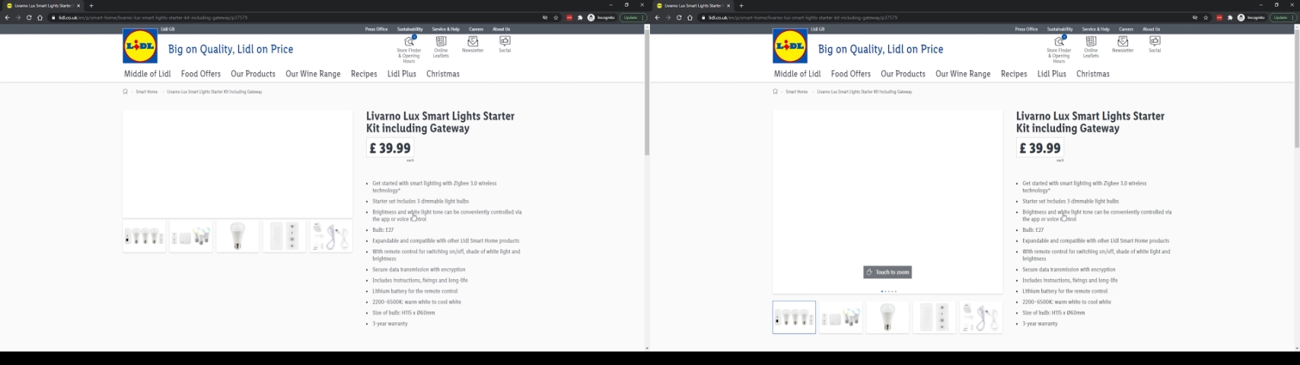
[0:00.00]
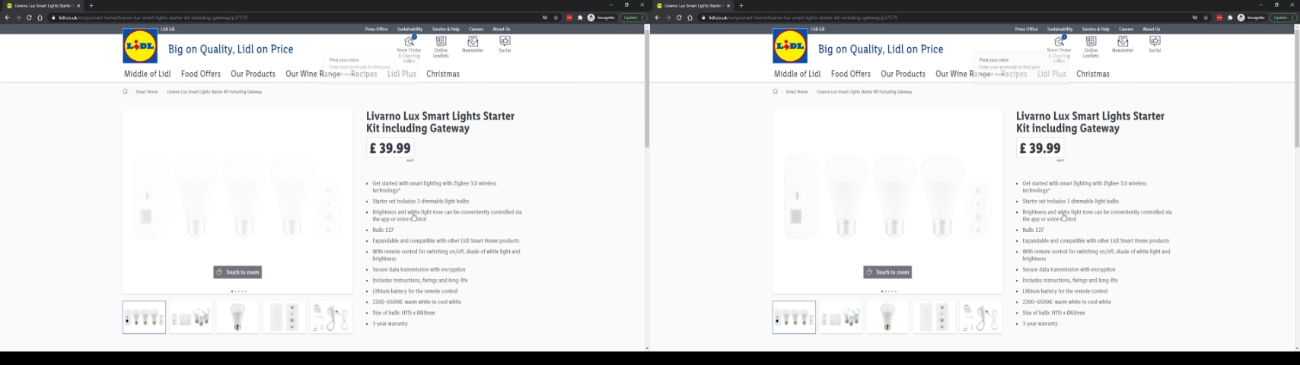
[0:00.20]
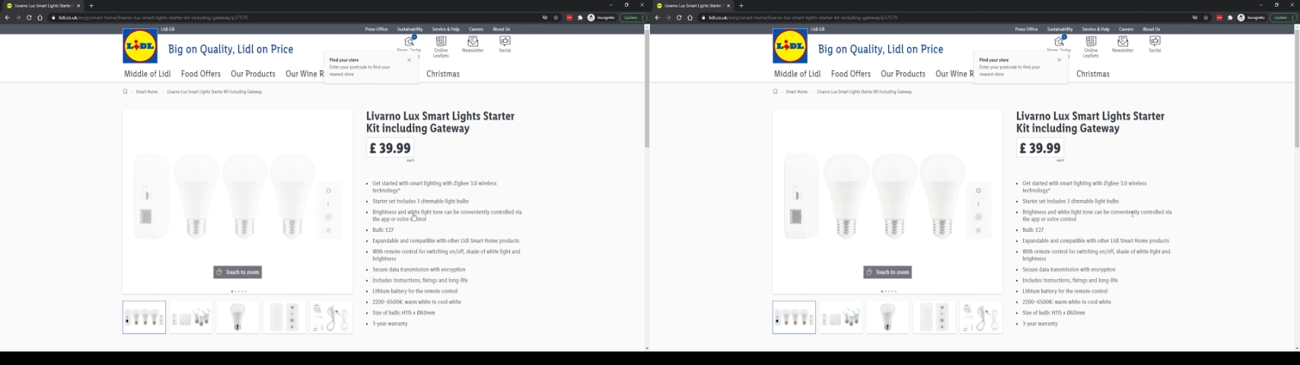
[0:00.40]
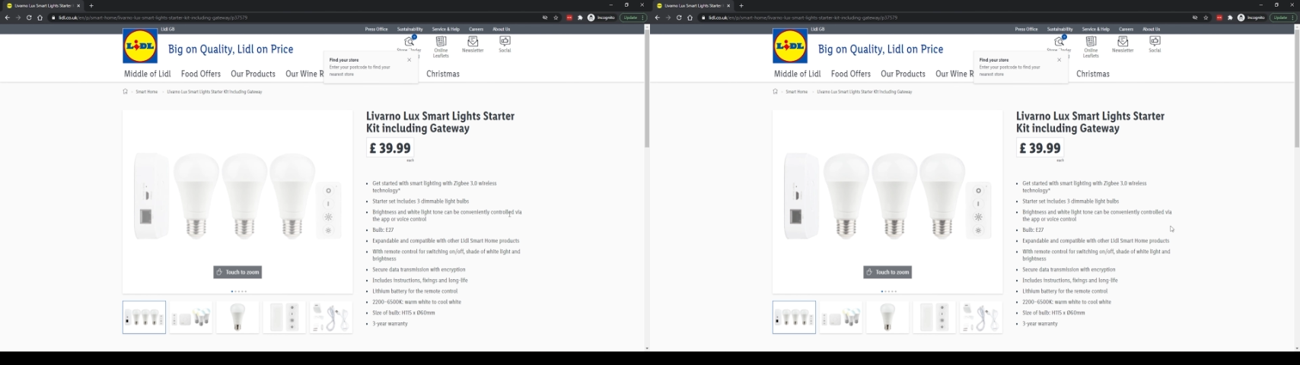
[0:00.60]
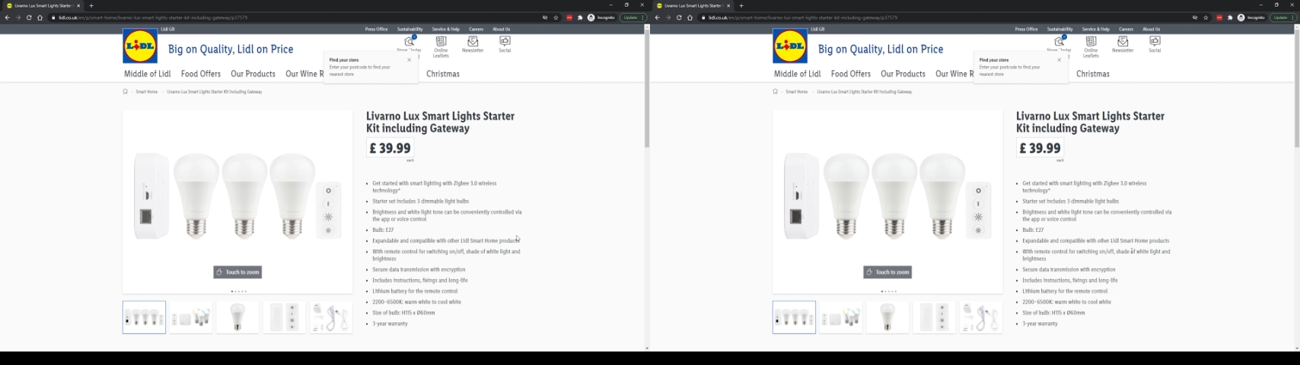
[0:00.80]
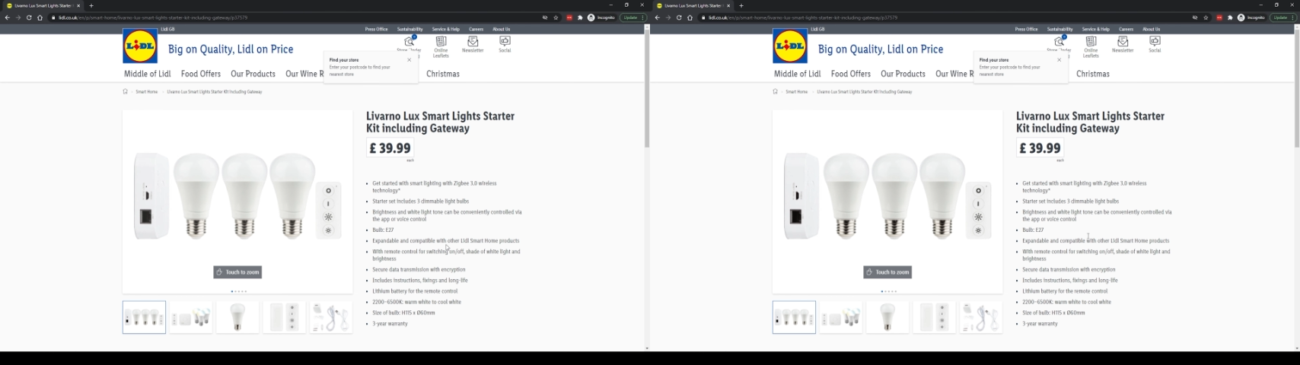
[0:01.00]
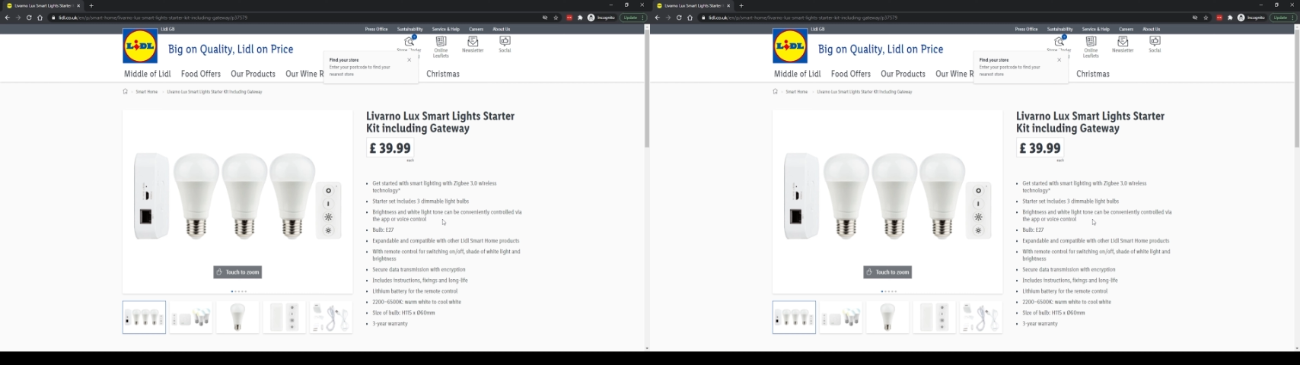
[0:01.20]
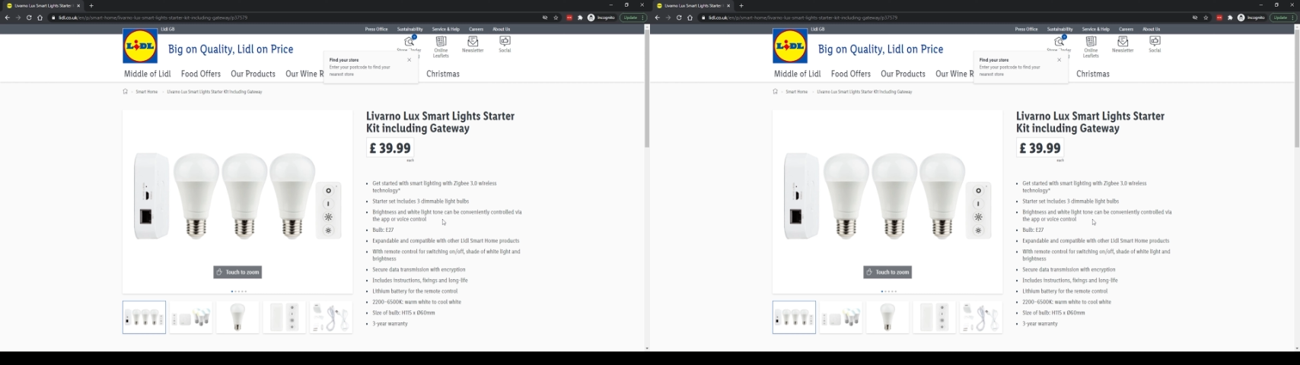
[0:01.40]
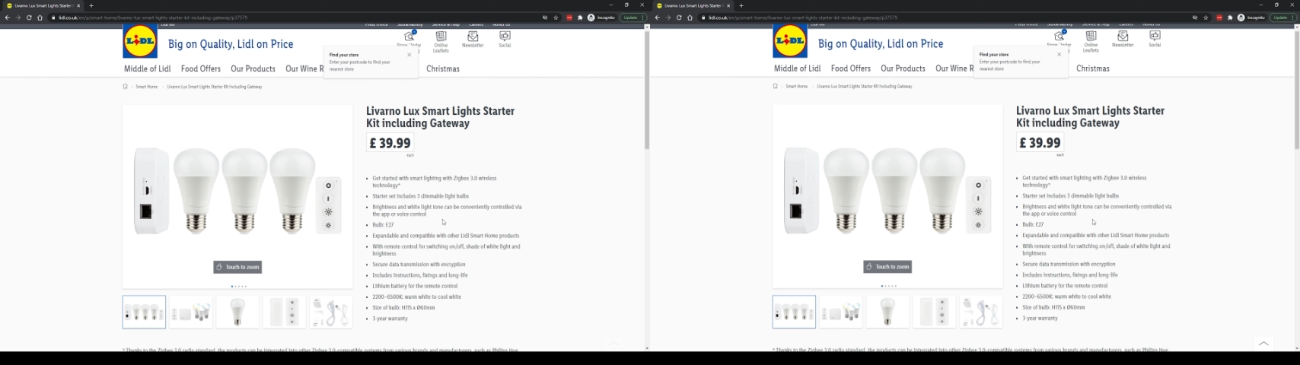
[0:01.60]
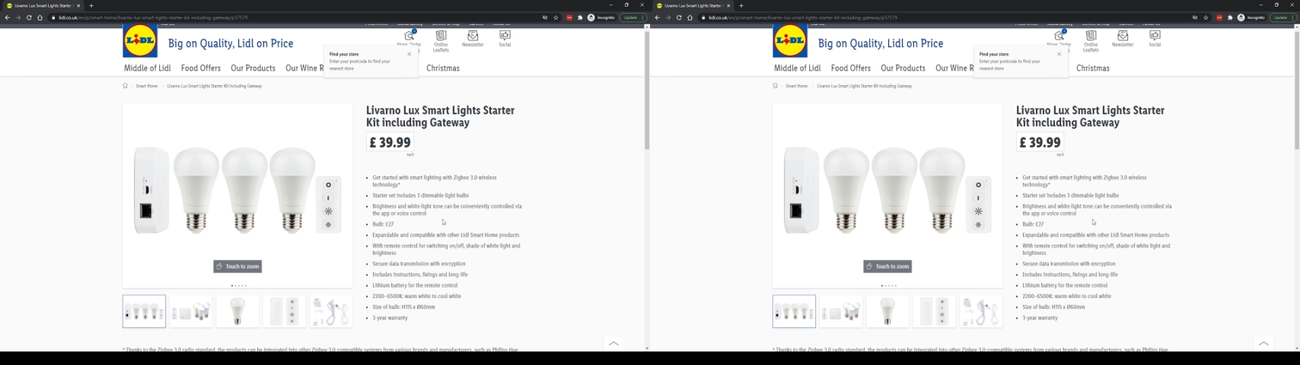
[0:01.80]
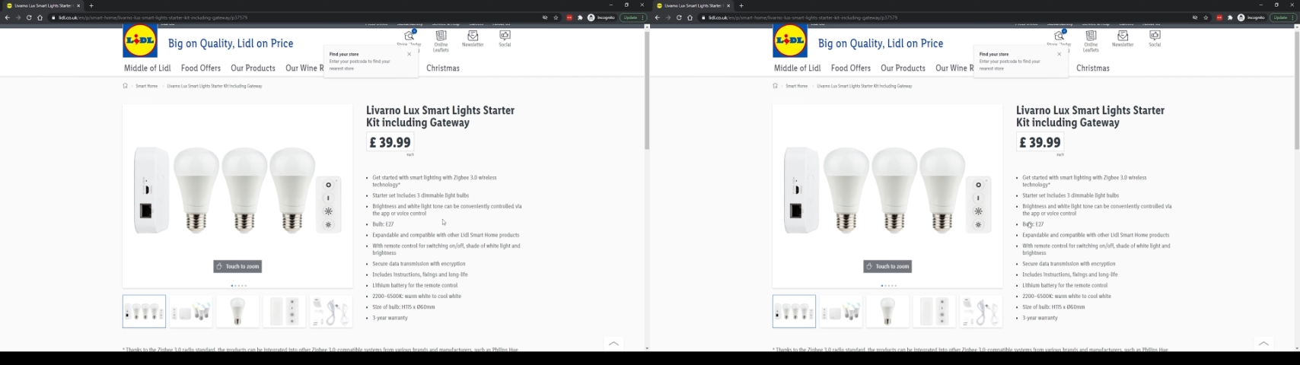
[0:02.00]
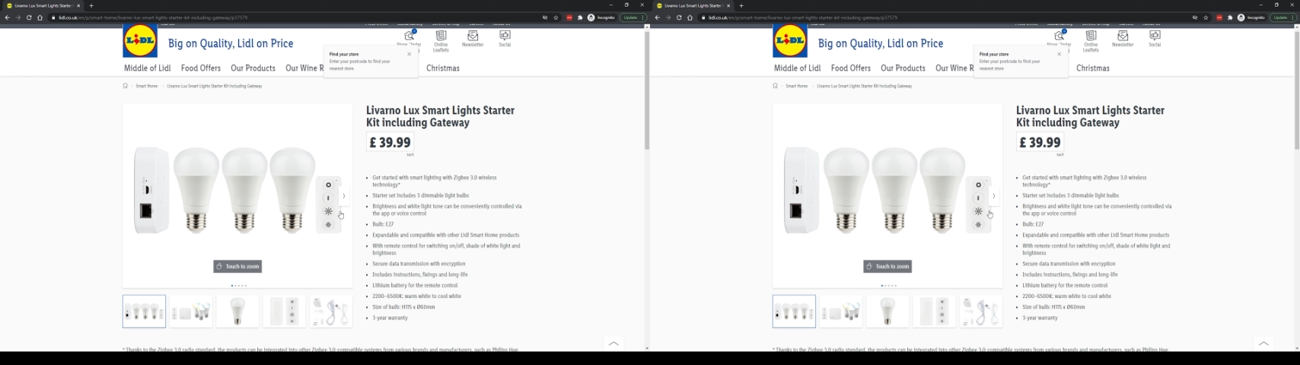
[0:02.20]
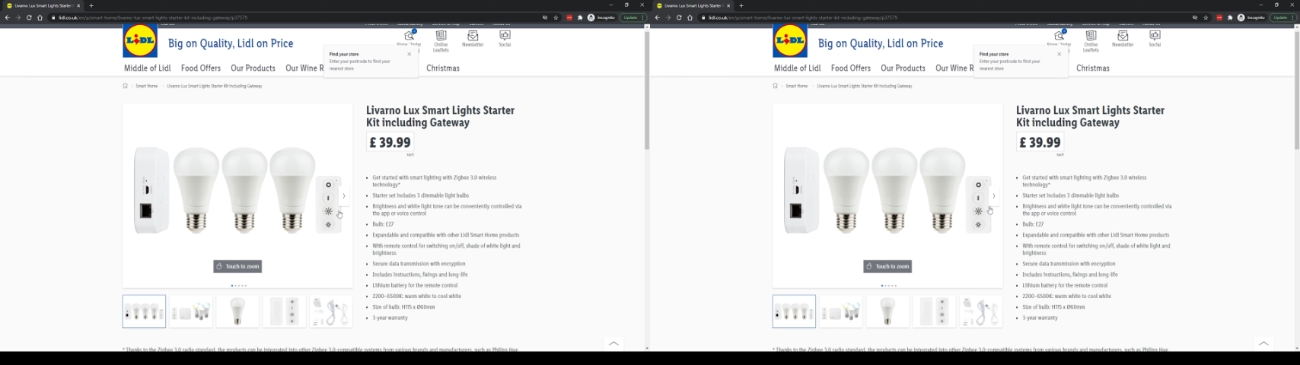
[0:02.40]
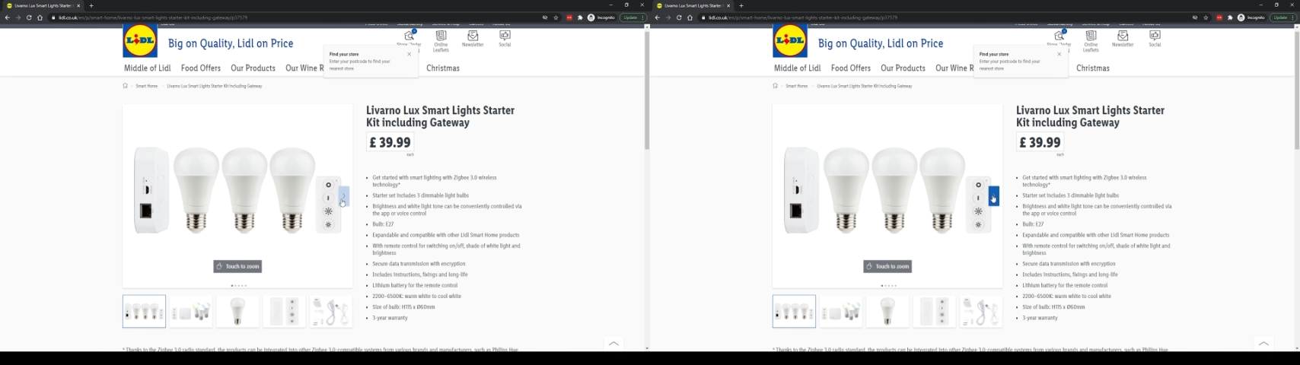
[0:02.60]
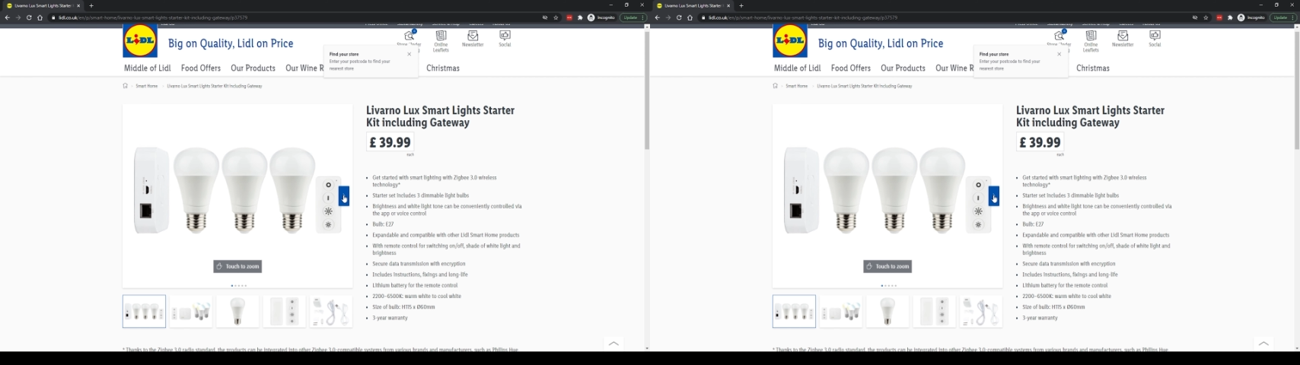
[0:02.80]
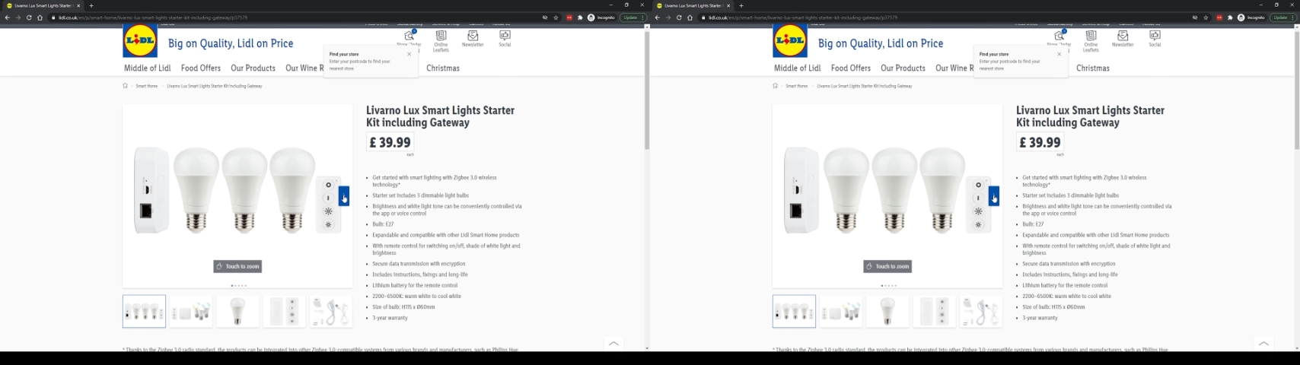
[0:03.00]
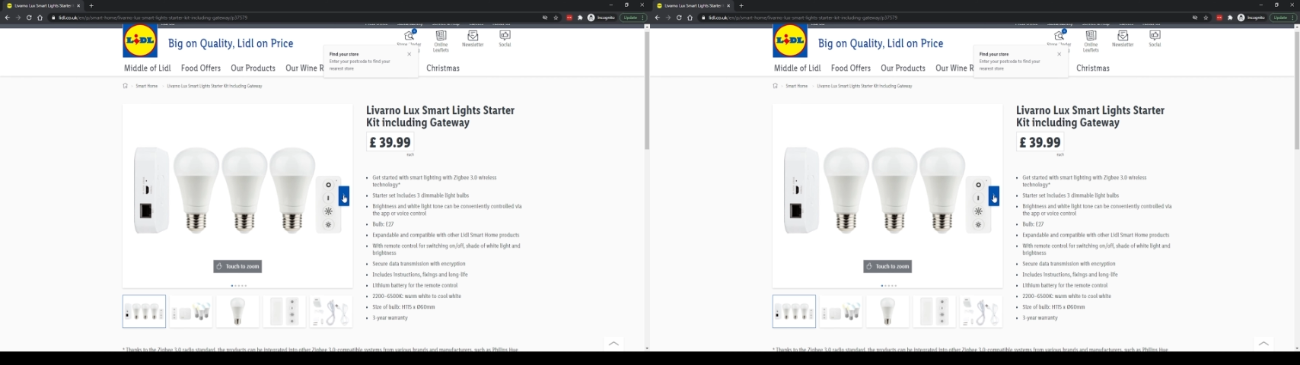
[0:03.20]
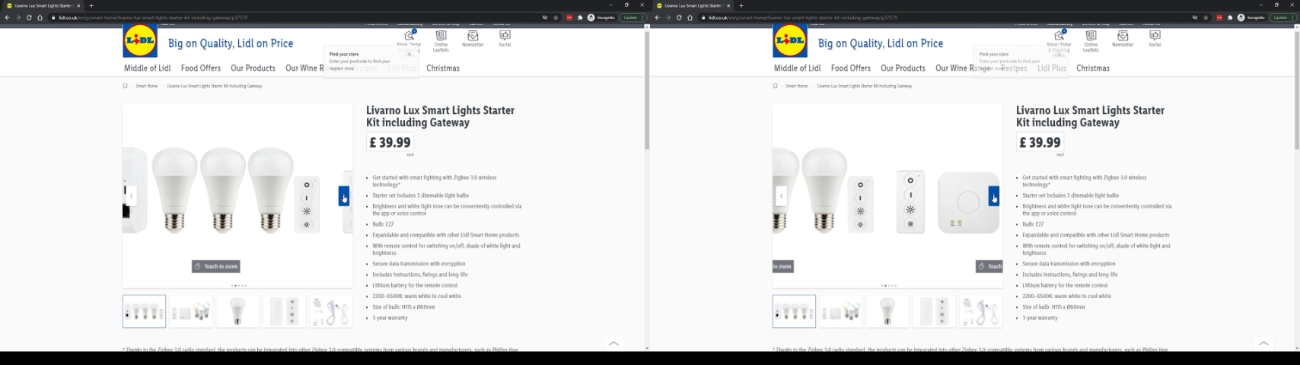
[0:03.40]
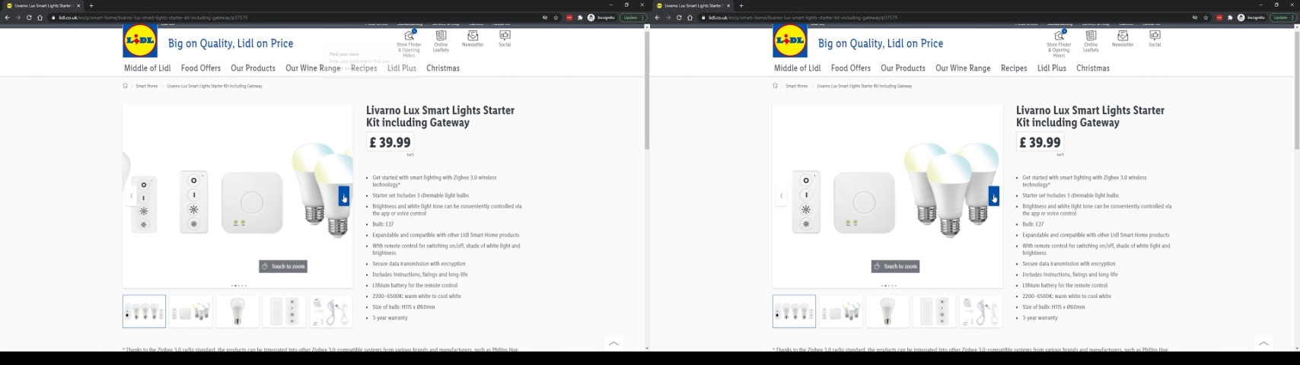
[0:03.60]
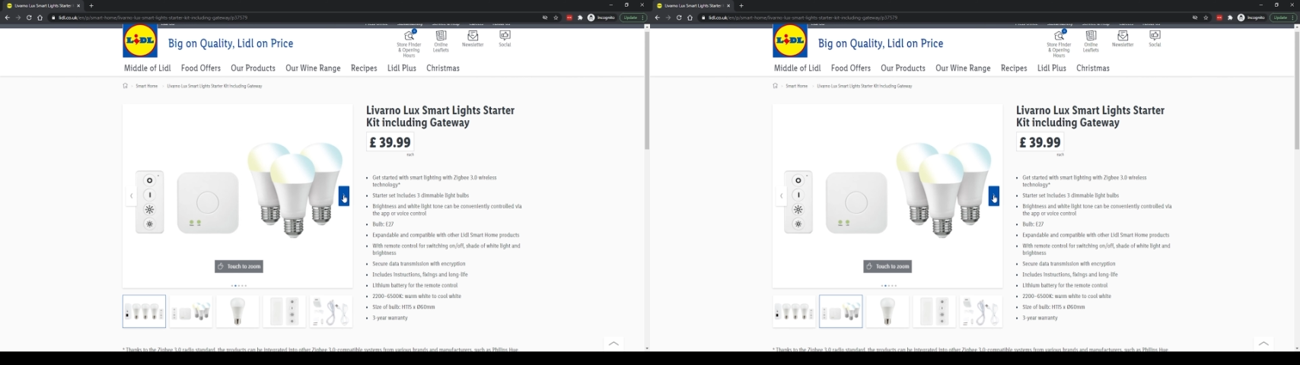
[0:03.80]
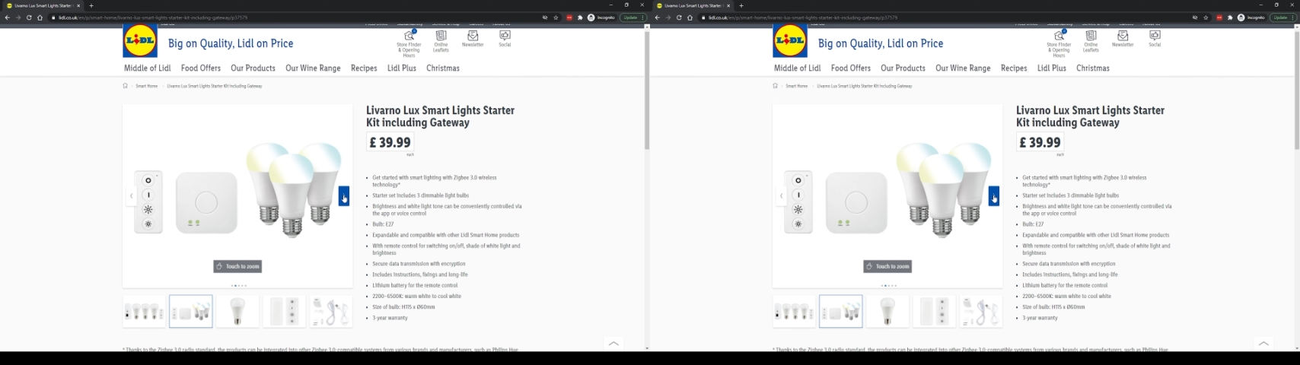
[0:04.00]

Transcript: [unreadable: no face in view]